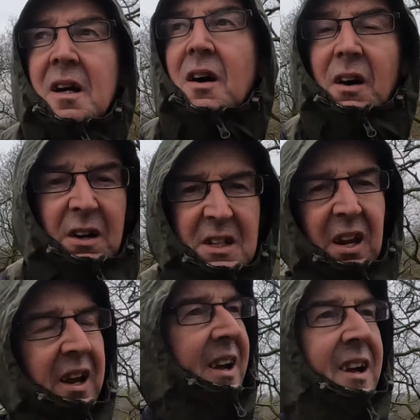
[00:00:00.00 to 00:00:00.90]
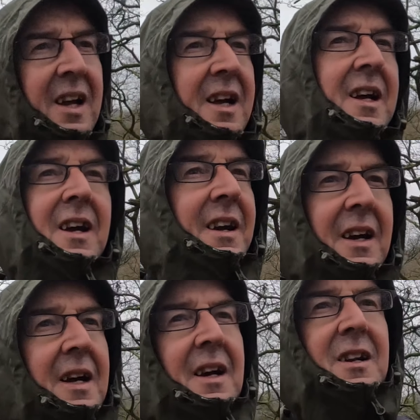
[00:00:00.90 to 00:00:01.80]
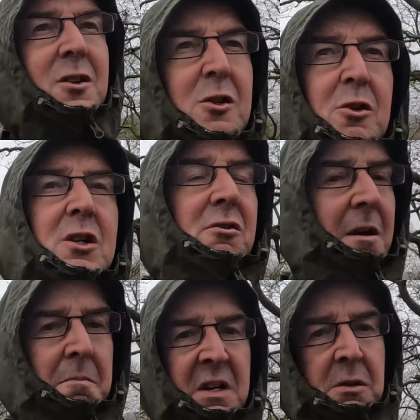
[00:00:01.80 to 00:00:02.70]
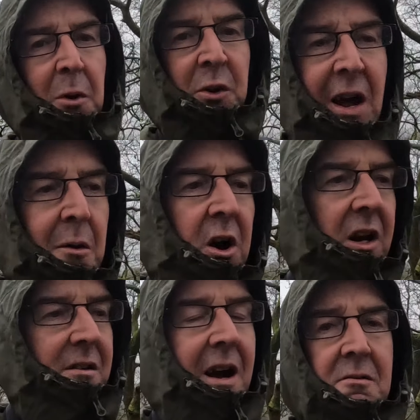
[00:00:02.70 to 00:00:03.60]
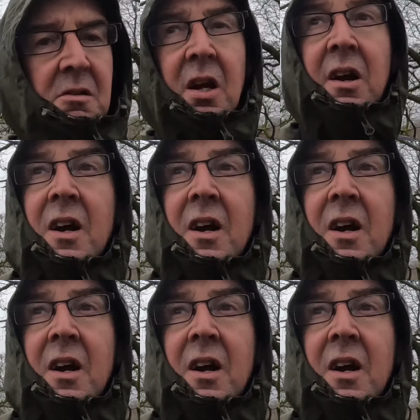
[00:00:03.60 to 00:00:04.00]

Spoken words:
Oh, it just looks grey and miserable now all around.